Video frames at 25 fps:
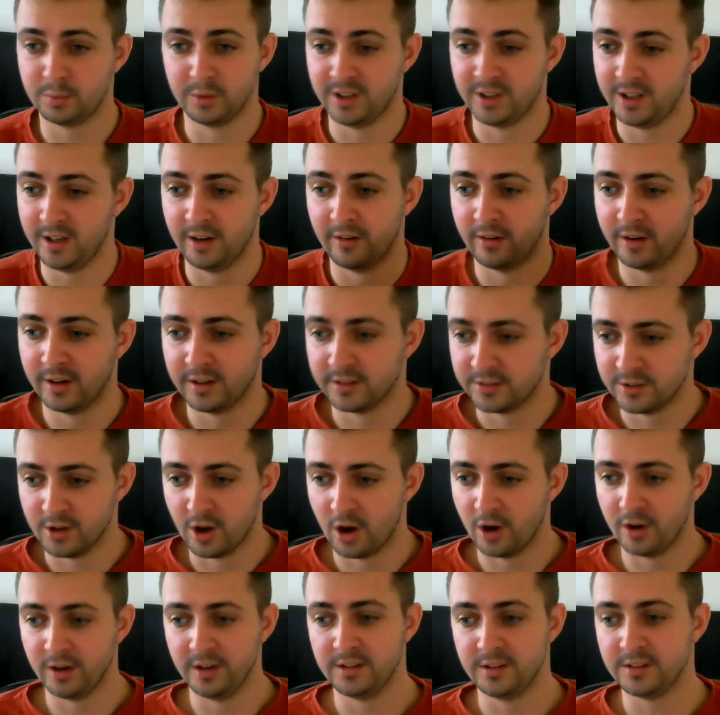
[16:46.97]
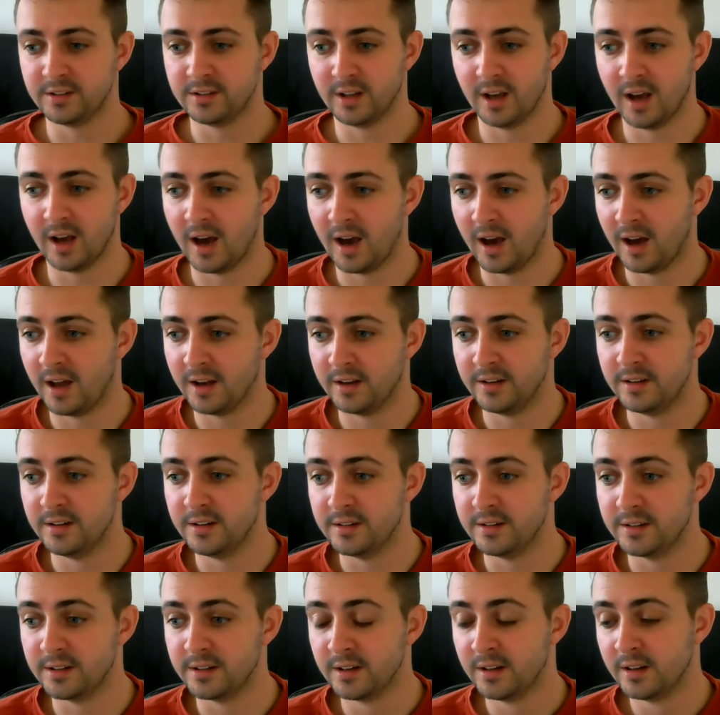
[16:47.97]
would hear it as noise,
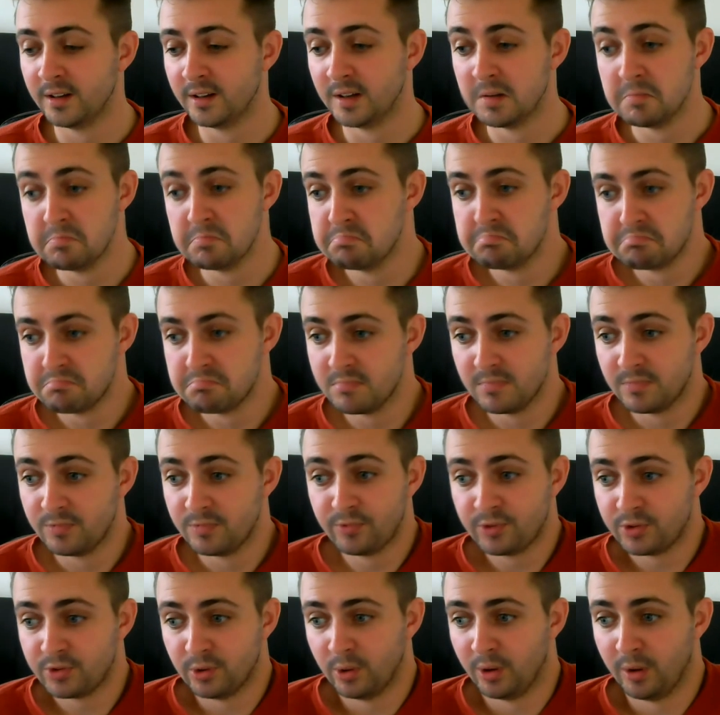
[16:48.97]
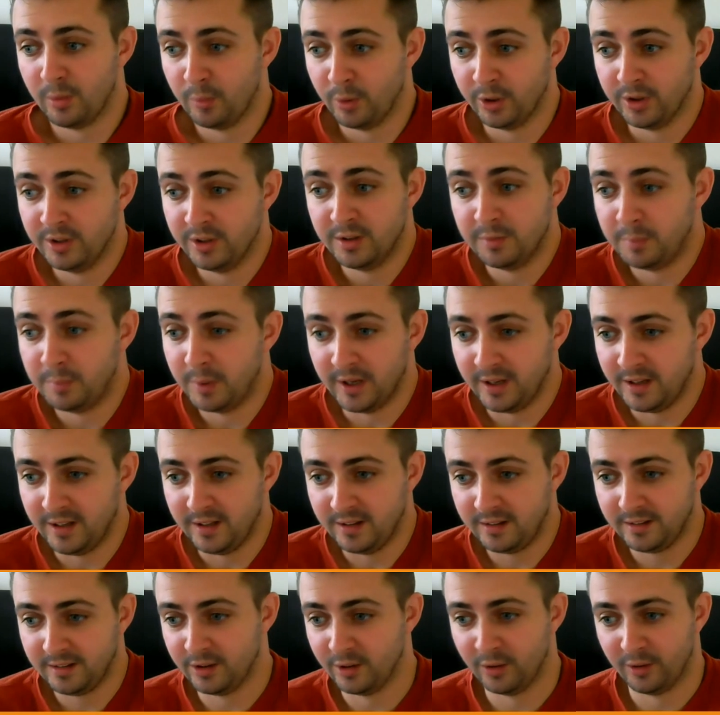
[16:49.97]
and so it wouldn't
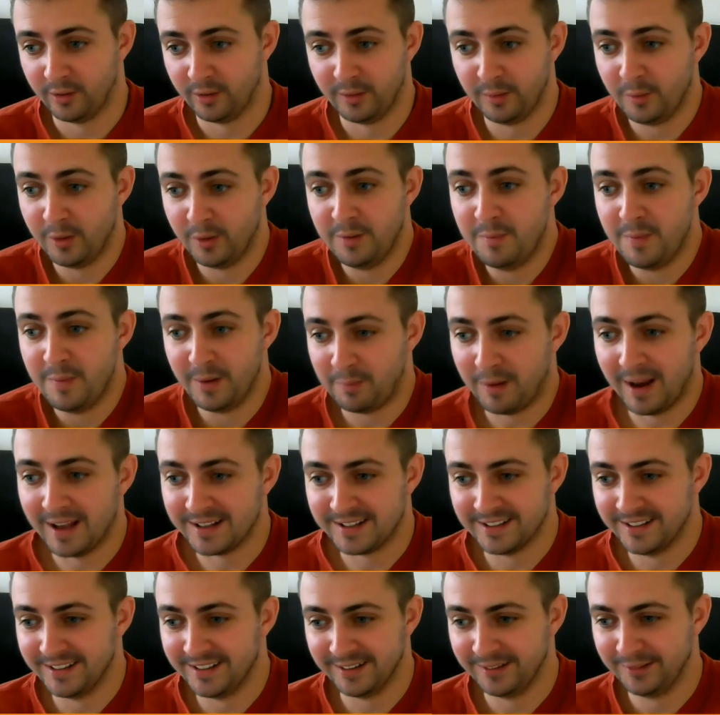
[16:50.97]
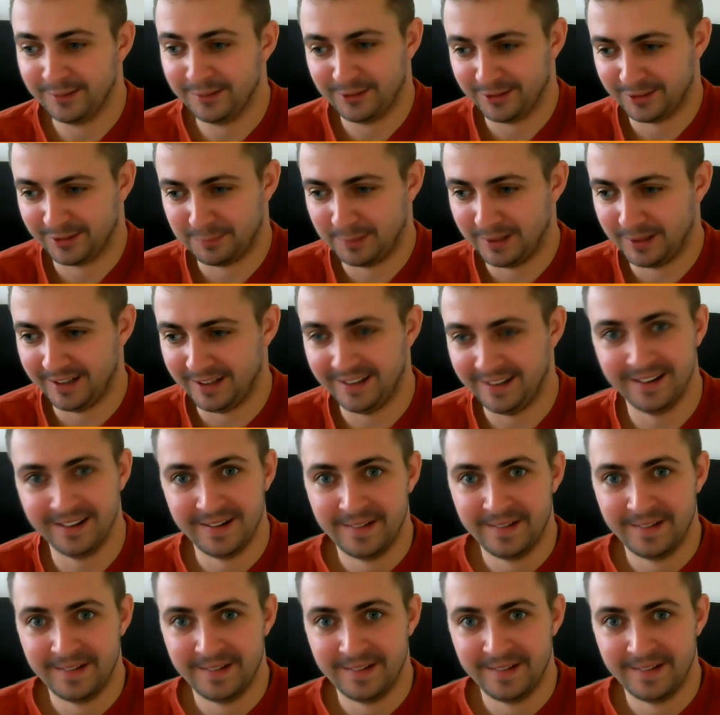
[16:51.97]
be, it wouldn't be pleasant. It would just be,